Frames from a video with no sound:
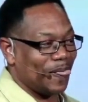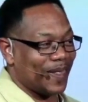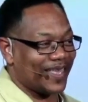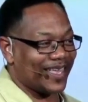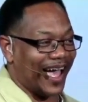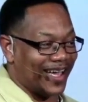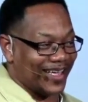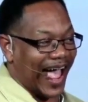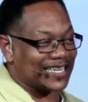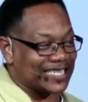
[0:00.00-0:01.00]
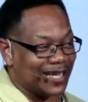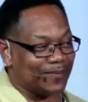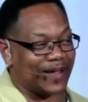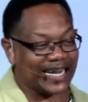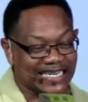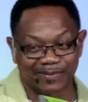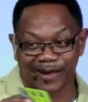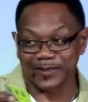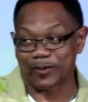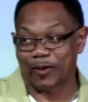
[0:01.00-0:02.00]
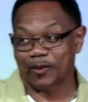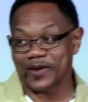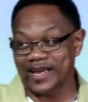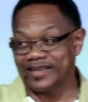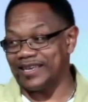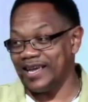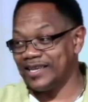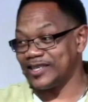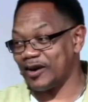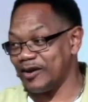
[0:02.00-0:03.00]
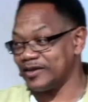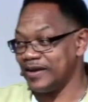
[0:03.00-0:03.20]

Yeah, I can tell about what's going on in the church,